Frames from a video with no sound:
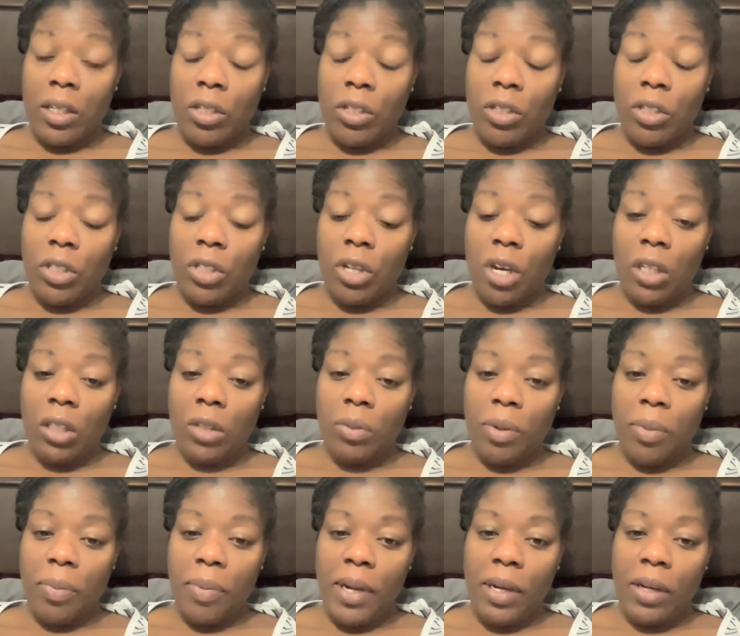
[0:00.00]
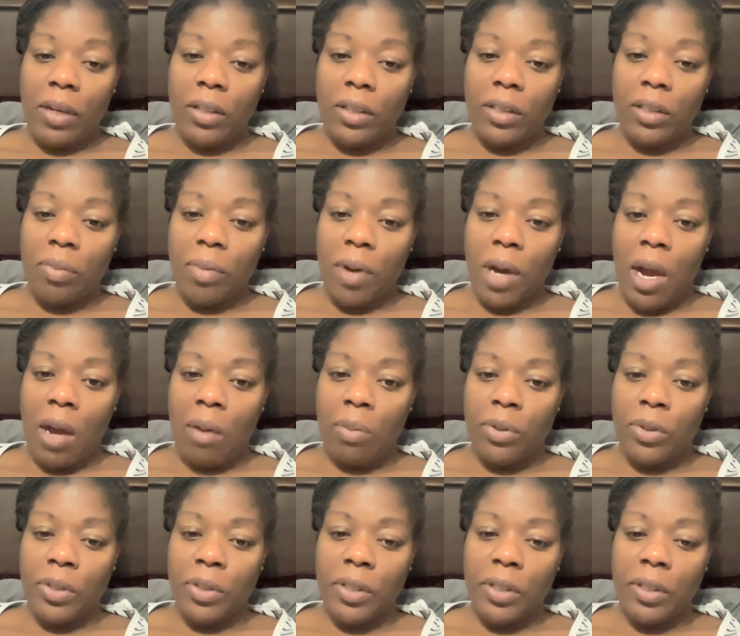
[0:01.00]
she talked to me about some
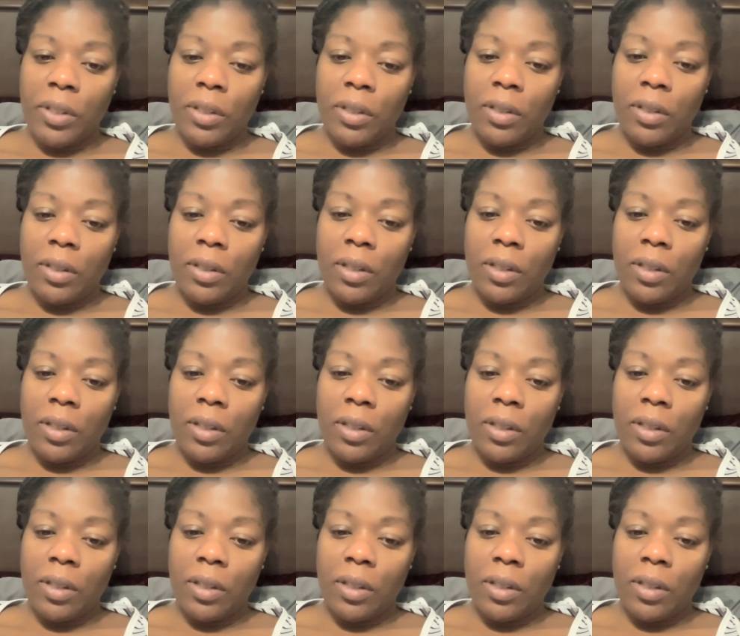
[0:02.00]
options.